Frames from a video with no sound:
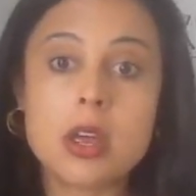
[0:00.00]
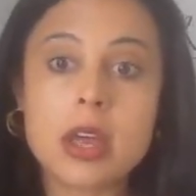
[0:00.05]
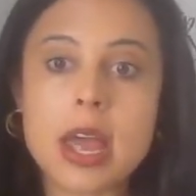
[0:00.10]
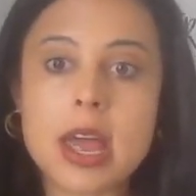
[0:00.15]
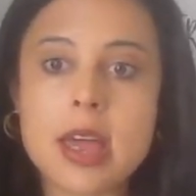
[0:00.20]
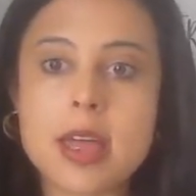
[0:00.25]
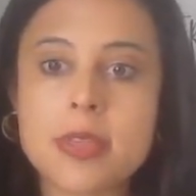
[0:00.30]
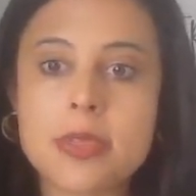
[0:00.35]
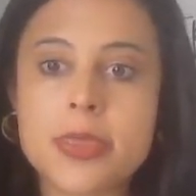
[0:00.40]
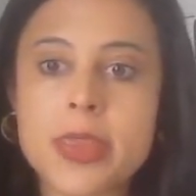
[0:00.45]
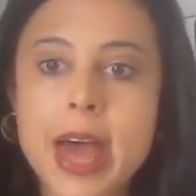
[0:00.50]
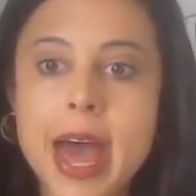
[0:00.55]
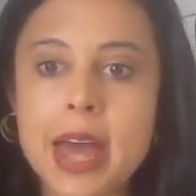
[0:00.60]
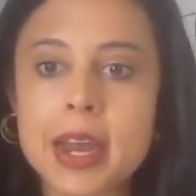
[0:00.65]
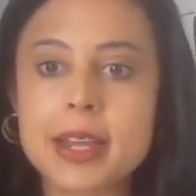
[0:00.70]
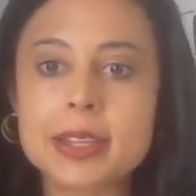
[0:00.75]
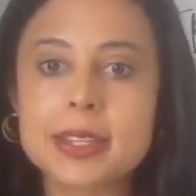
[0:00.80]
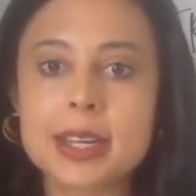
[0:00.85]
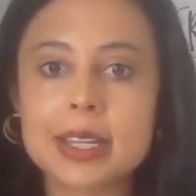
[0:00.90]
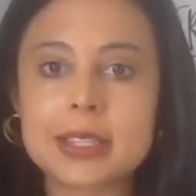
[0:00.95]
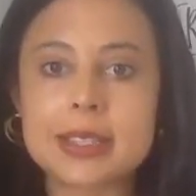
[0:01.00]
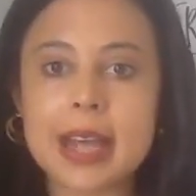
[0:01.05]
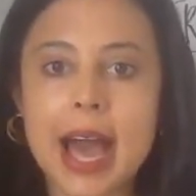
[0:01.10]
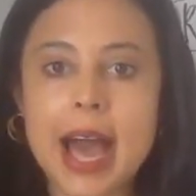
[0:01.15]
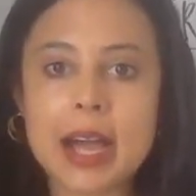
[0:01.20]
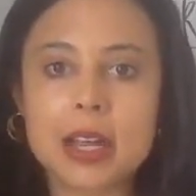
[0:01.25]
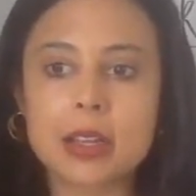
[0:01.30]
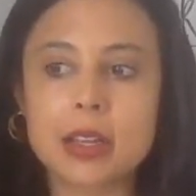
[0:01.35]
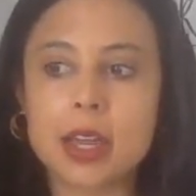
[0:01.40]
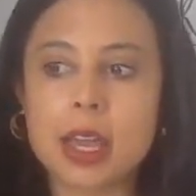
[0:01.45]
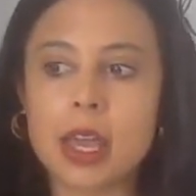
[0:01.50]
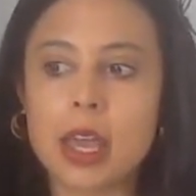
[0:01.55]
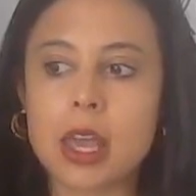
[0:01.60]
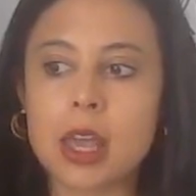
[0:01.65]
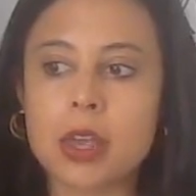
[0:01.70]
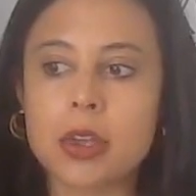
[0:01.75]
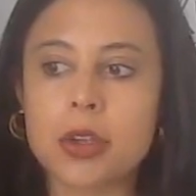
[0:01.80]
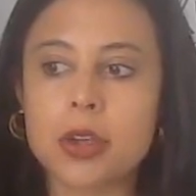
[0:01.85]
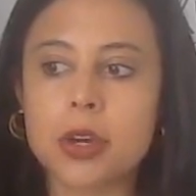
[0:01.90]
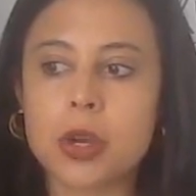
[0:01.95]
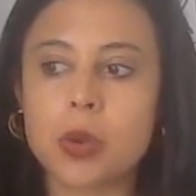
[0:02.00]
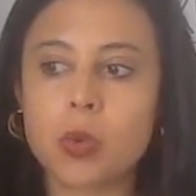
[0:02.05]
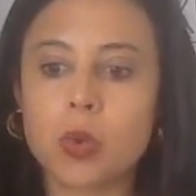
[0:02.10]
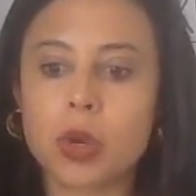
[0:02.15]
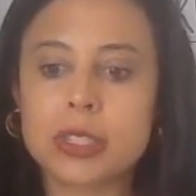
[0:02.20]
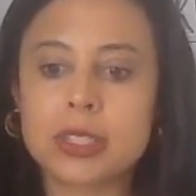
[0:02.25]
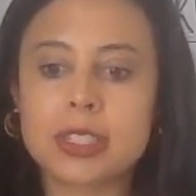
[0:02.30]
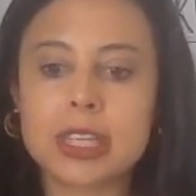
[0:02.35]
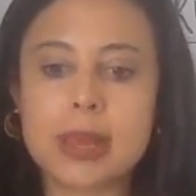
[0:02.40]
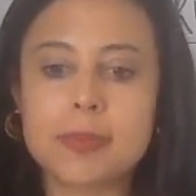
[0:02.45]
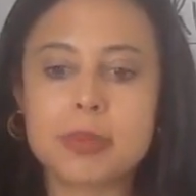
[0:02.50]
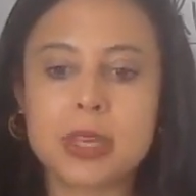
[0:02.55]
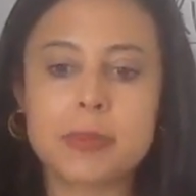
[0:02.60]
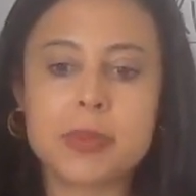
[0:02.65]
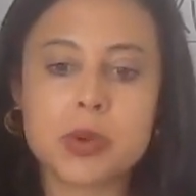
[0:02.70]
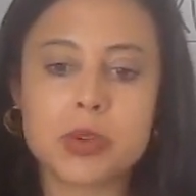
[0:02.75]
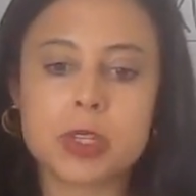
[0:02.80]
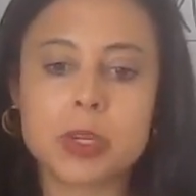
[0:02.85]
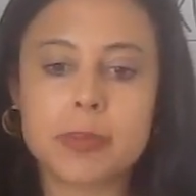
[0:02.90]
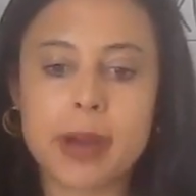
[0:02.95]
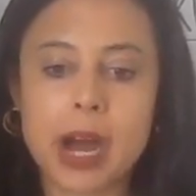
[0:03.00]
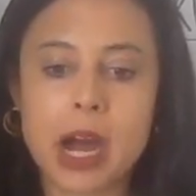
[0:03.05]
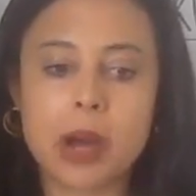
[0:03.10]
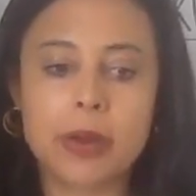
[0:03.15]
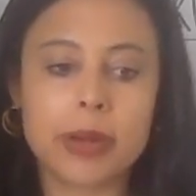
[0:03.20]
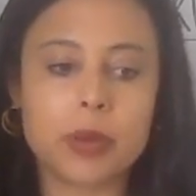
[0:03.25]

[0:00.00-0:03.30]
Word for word: And that is exactly, you know, what CMW is about.